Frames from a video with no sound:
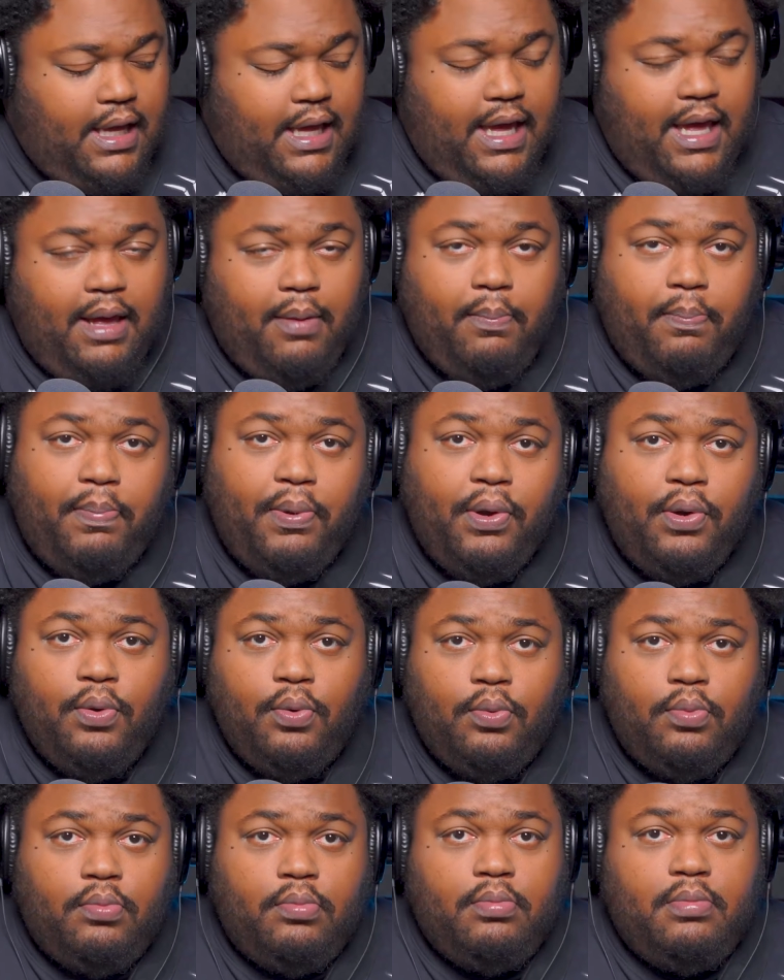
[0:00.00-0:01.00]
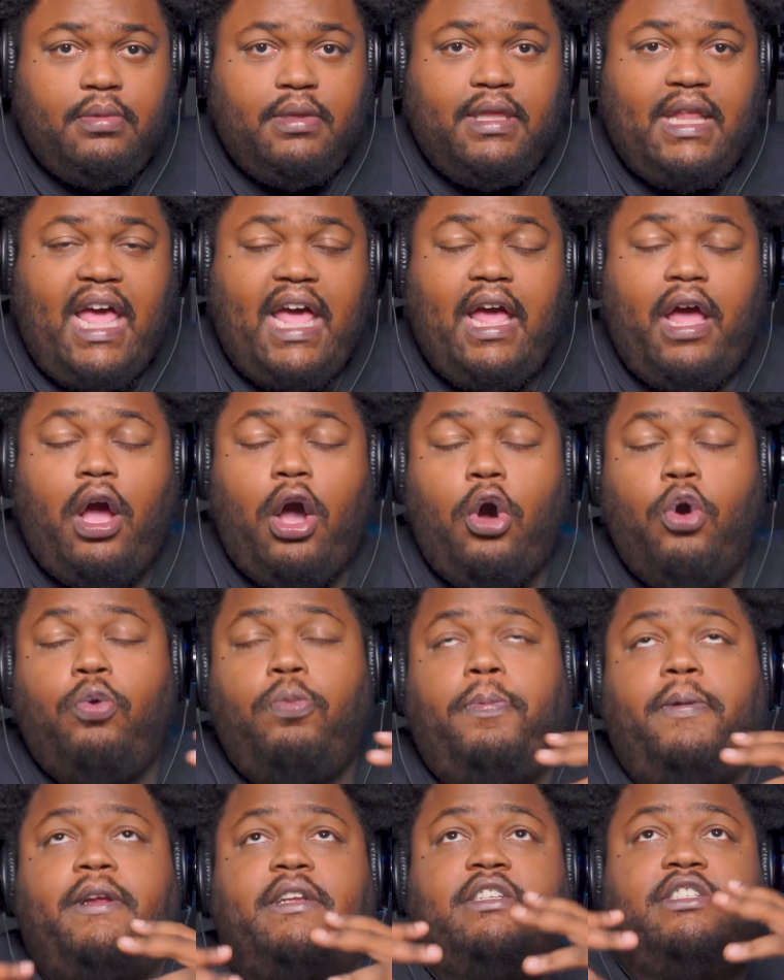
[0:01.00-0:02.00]
And boom, that
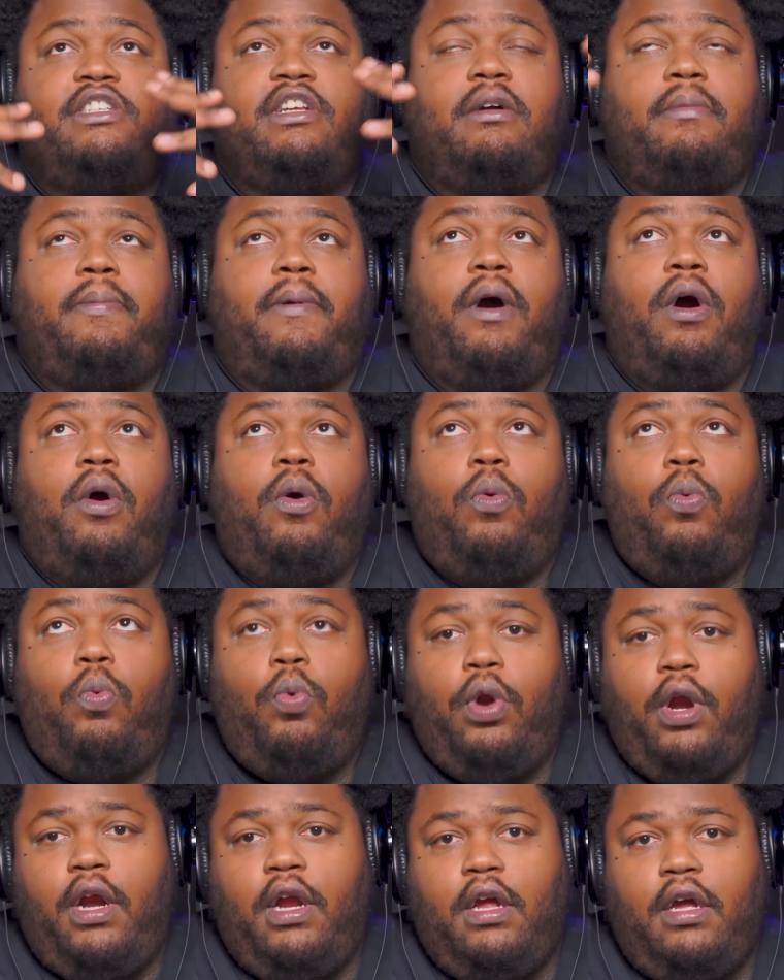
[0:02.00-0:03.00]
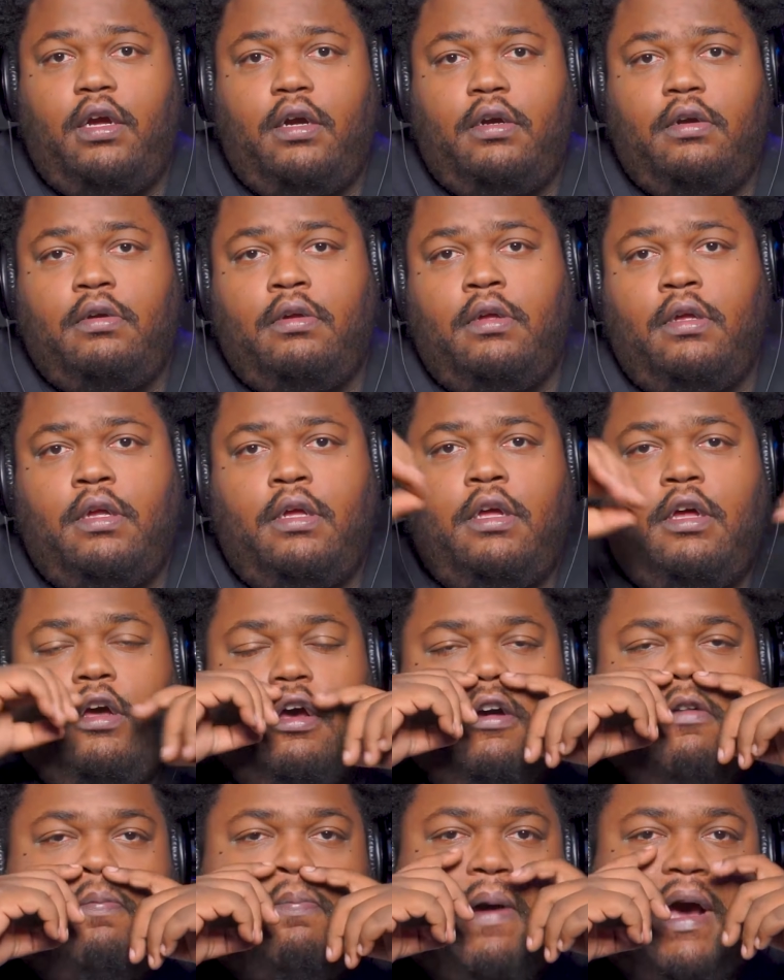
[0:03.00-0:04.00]
opens up a world
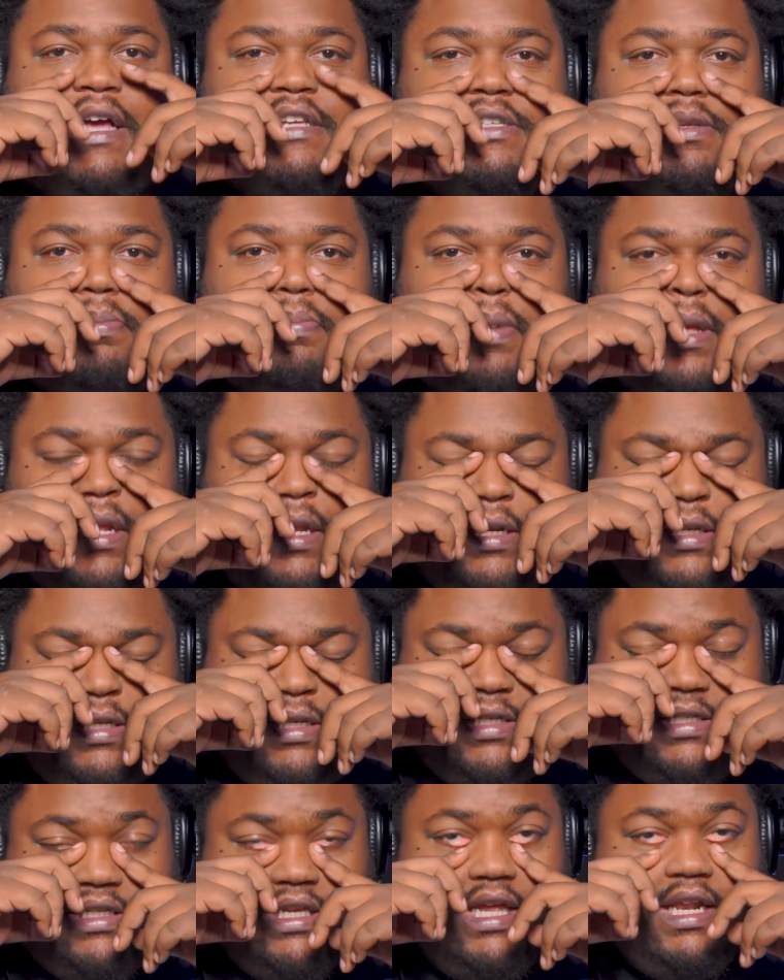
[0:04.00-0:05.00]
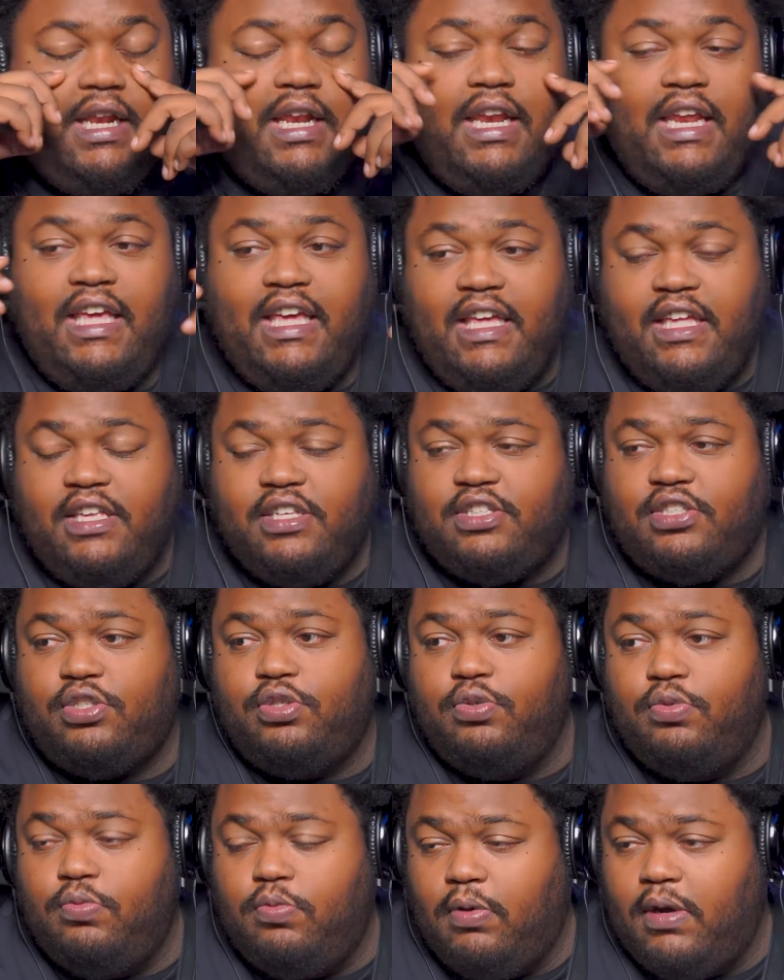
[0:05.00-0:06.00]
of possibilities. It leads
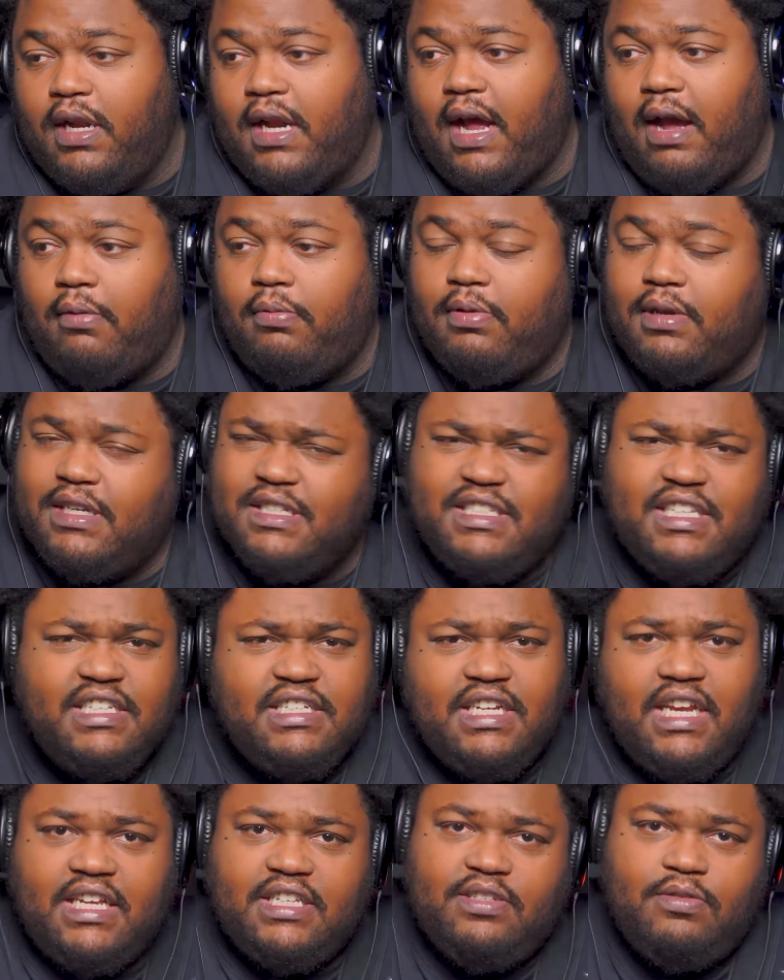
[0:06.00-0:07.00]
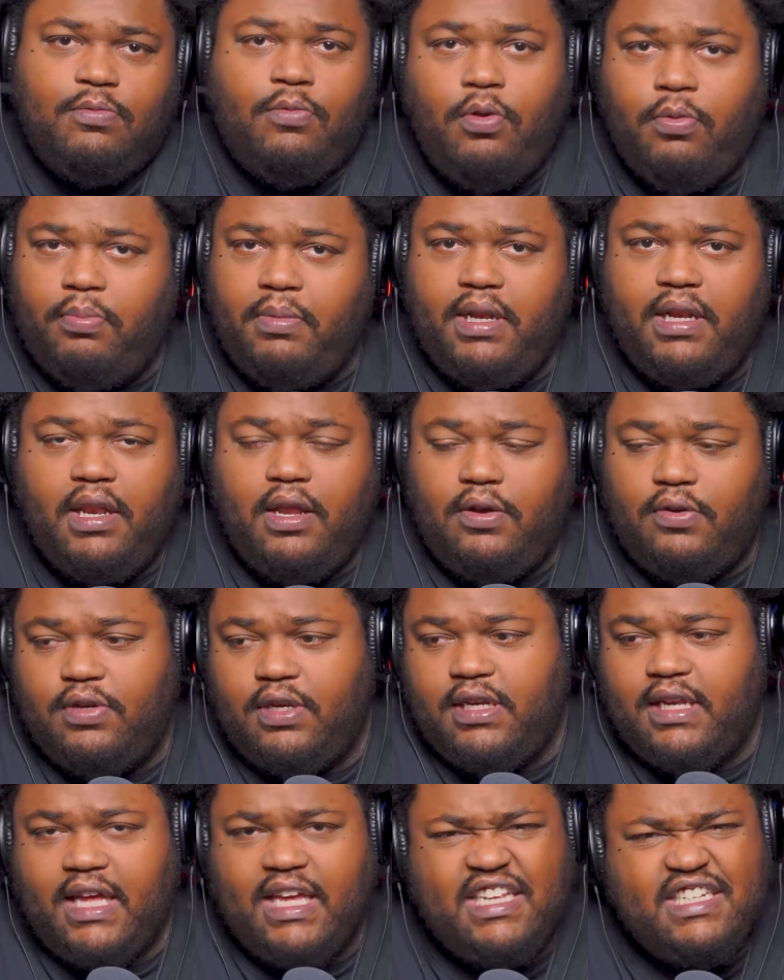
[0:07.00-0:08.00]
to because this lesson won't be long
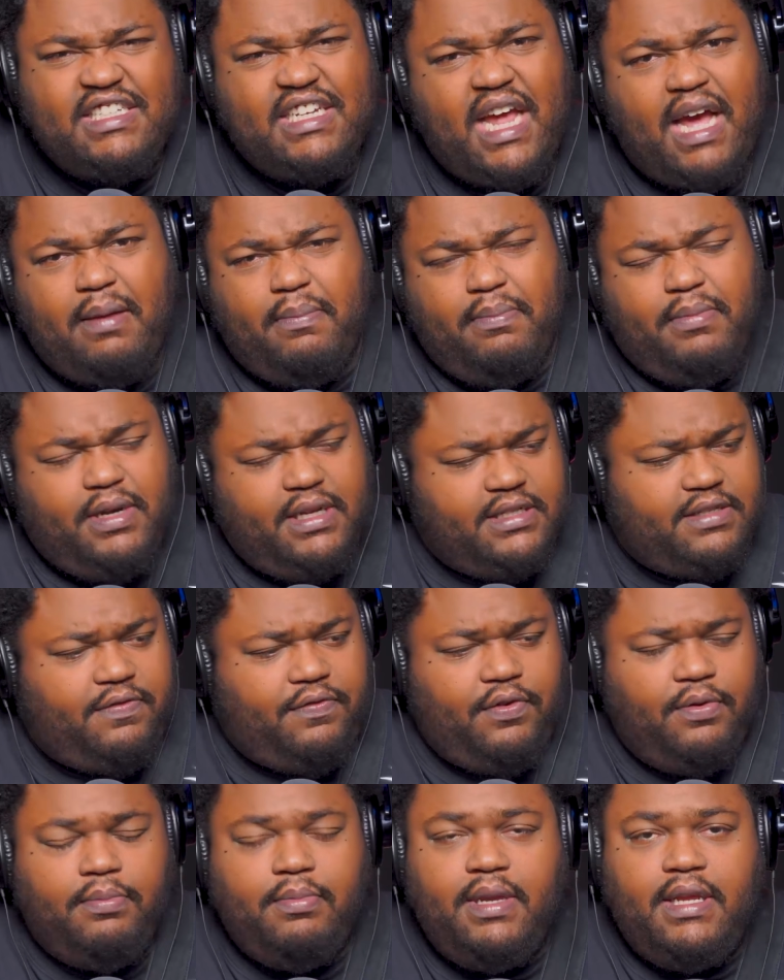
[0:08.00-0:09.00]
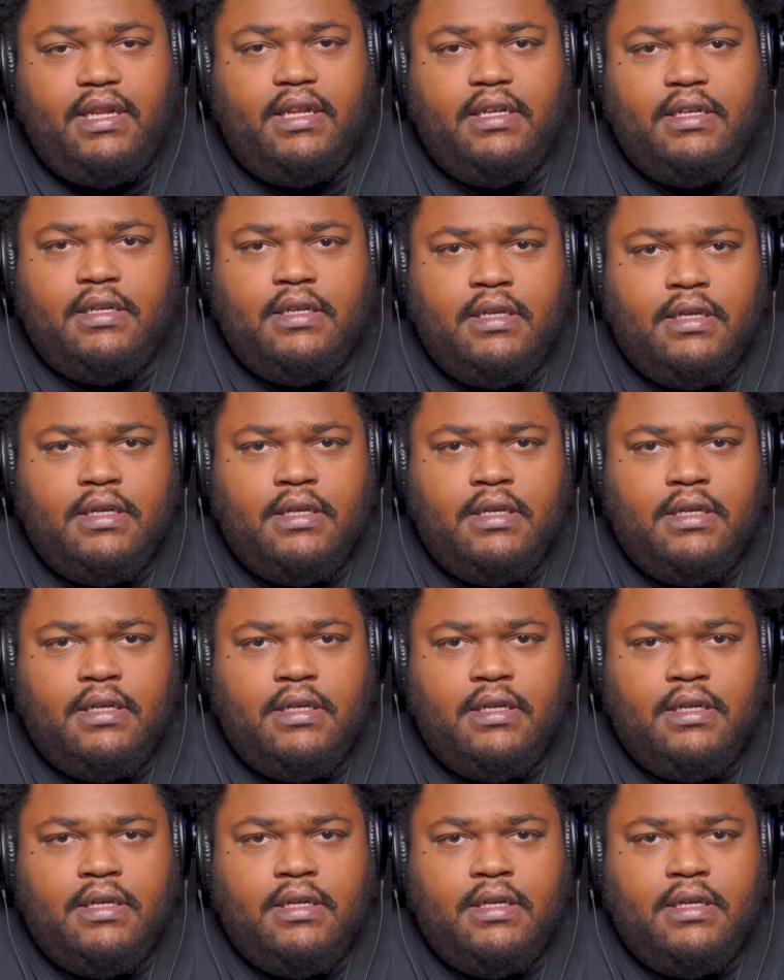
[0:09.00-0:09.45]
today. It's not much for me to